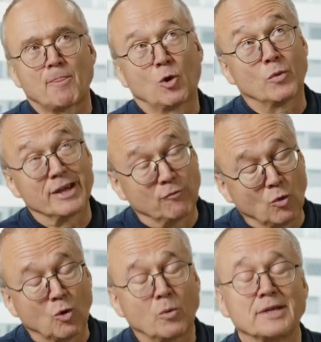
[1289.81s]
or we have
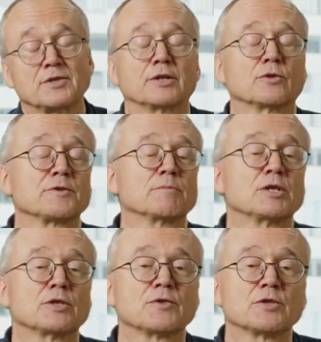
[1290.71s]
always in
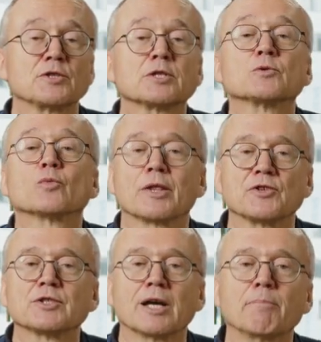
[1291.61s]
transmission systems where
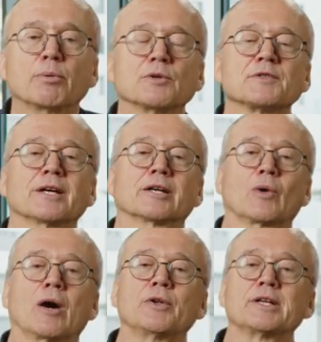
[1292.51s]
the star points are
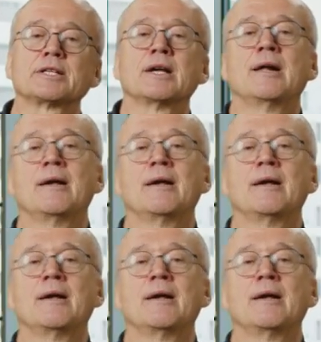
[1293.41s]
grounded.